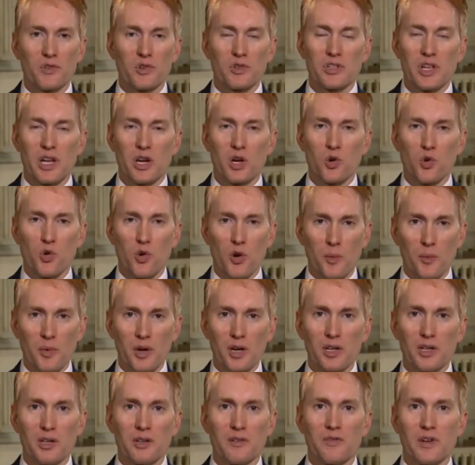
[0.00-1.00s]
If there's a
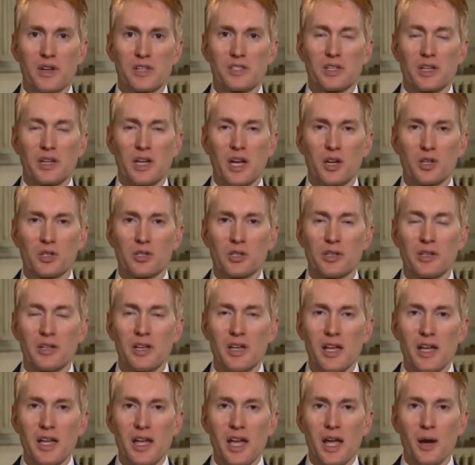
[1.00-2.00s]
criminal
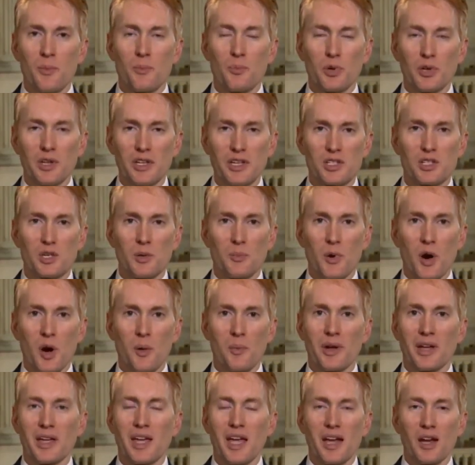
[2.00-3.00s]
investigation, a police
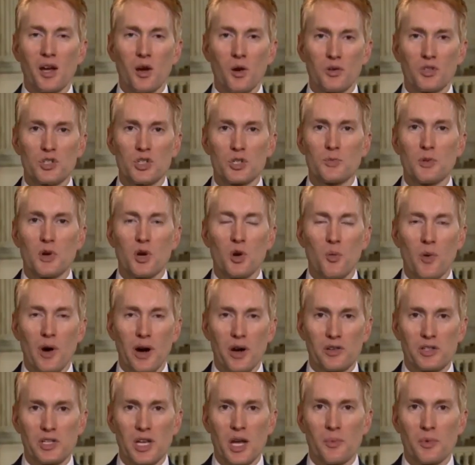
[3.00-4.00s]
department can't go just put a
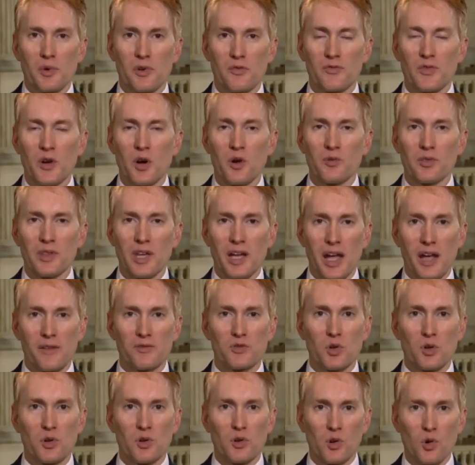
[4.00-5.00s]
wiretap on a phone. They
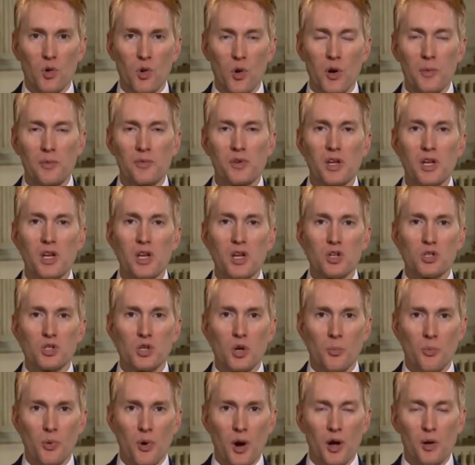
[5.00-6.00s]
have to go to a court,
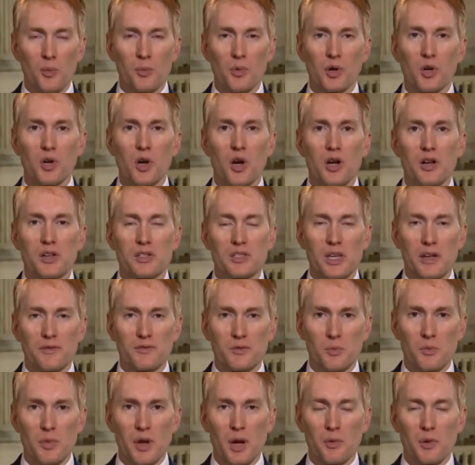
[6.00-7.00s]
show probable cause.
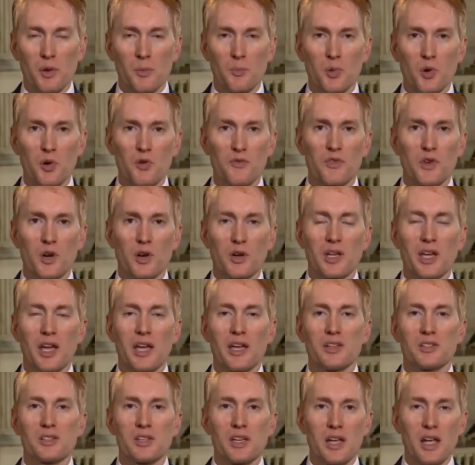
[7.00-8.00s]
They have to be able to prove their
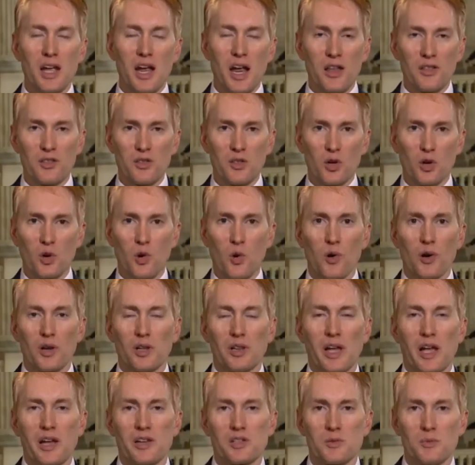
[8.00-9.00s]
case, and then the
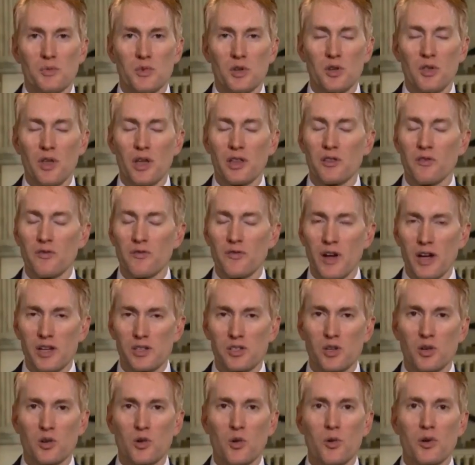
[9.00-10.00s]
court allows them to do that. The
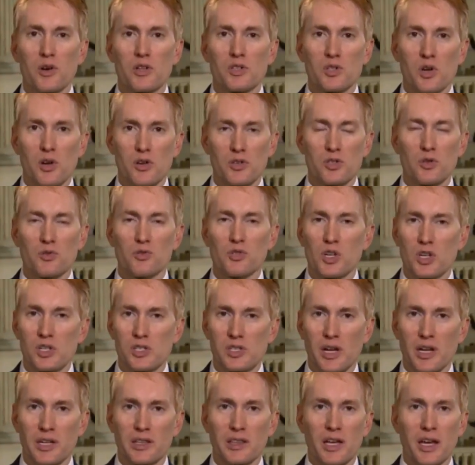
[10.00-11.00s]
FISA court is also
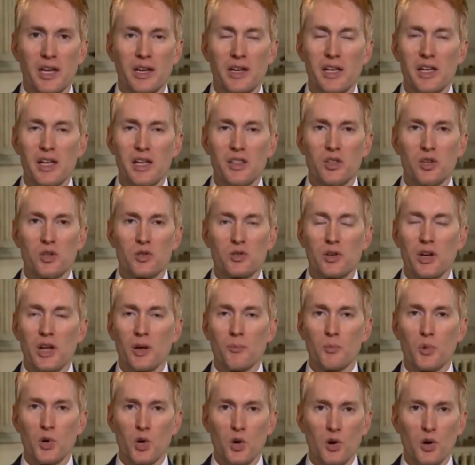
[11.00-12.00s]
just like that. These are
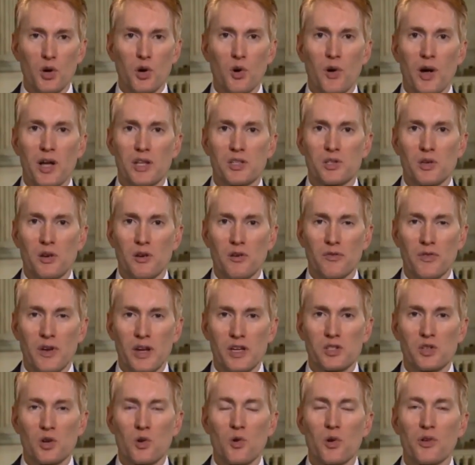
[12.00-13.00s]
not bureaucrats on the
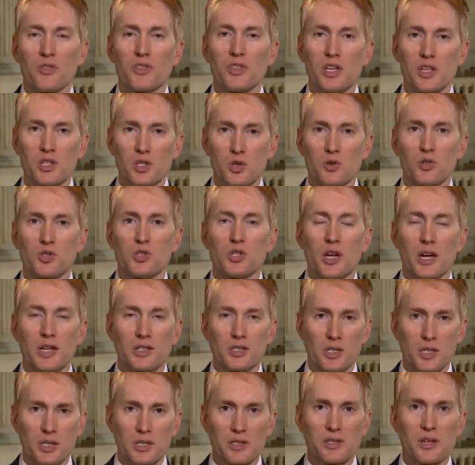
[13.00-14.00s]
FISA court. These are
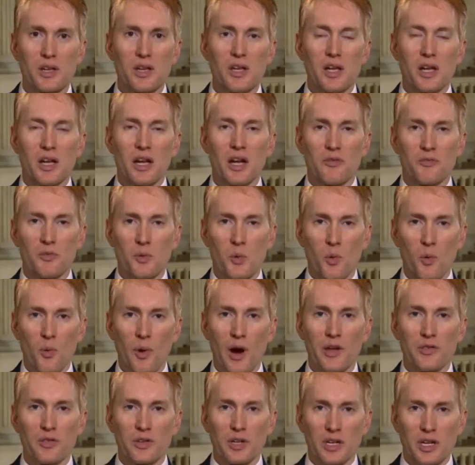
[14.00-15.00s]
judges from
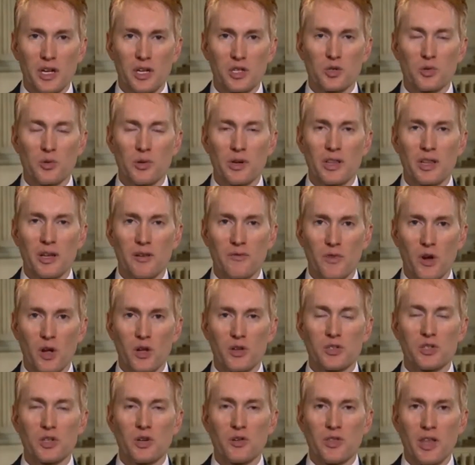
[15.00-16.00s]
around the country that
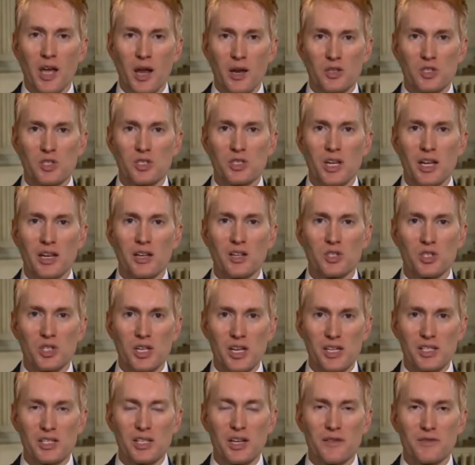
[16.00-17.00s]
volunteer that
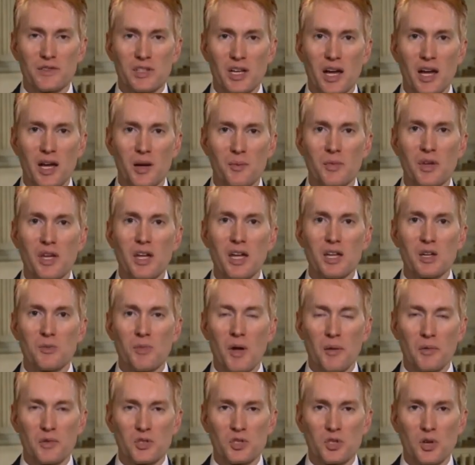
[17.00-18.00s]
season of time
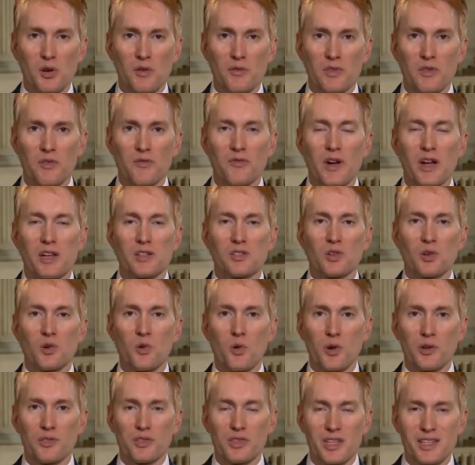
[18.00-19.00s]
to be able to serve in the FISA
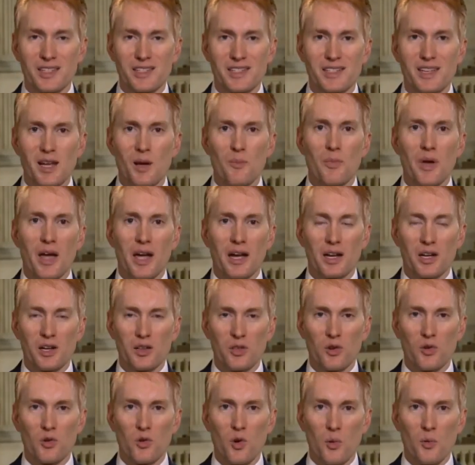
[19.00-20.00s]
court, then step back
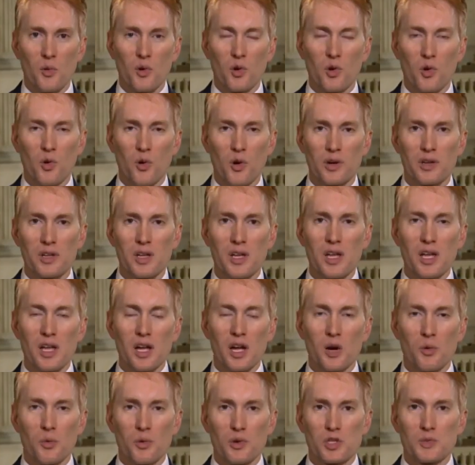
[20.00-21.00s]
into their normal court
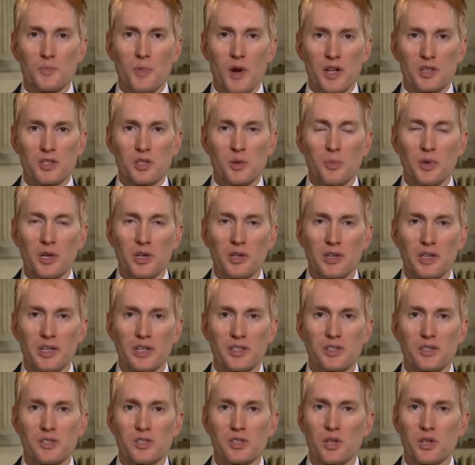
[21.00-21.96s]
responsibilities.